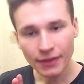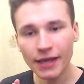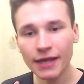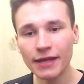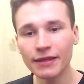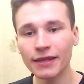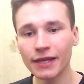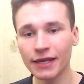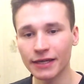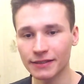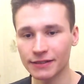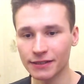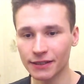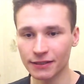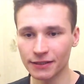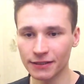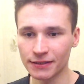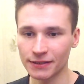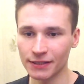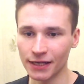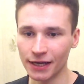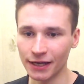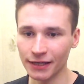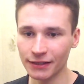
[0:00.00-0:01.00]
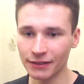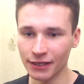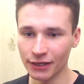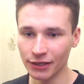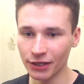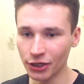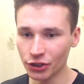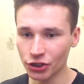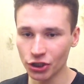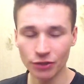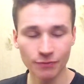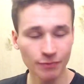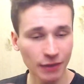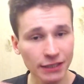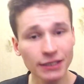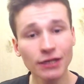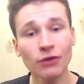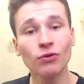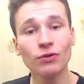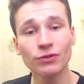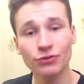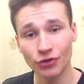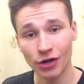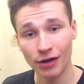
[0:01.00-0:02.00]
Next, it is uh, Indonesian, but I
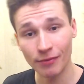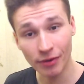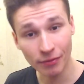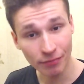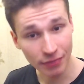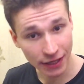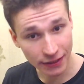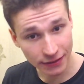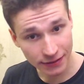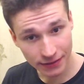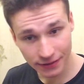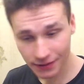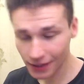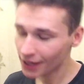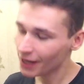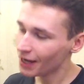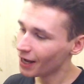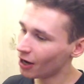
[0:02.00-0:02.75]
will try my best.